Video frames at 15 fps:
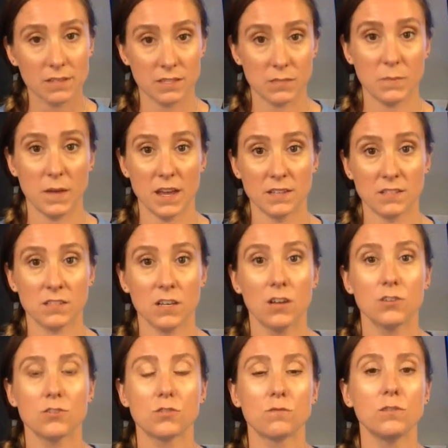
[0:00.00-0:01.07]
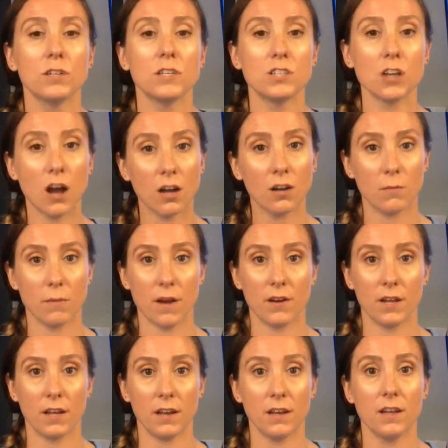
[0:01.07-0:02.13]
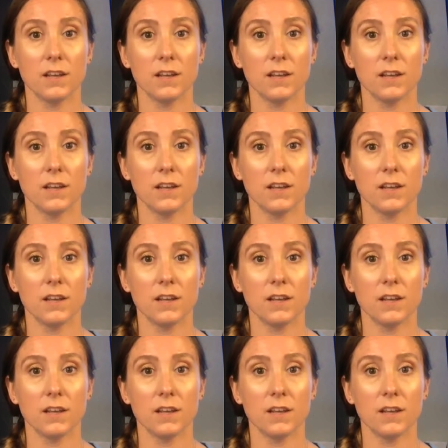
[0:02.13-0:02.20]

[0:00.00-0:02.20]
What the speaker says: space to really talk about it,